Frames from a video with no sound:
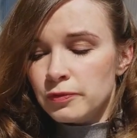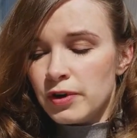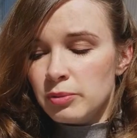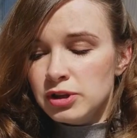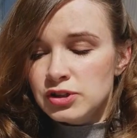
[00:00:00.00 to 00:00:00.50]

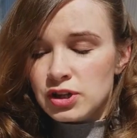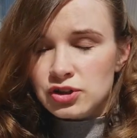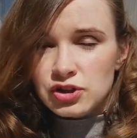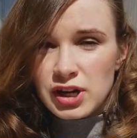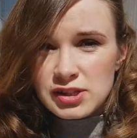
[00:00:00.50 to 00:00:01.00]
family
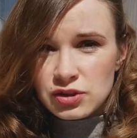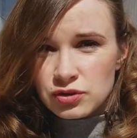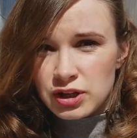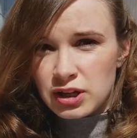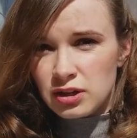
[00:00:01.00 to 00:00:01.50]
doctor does
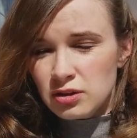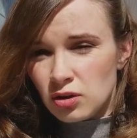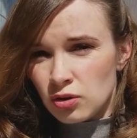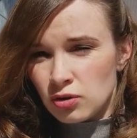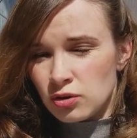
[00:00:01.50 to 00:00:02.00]
screening,
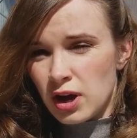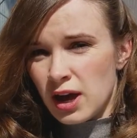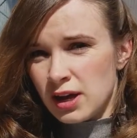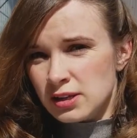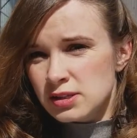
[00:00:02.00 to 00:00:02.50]

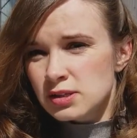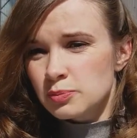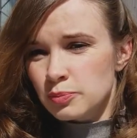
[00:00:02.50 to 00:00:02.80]
and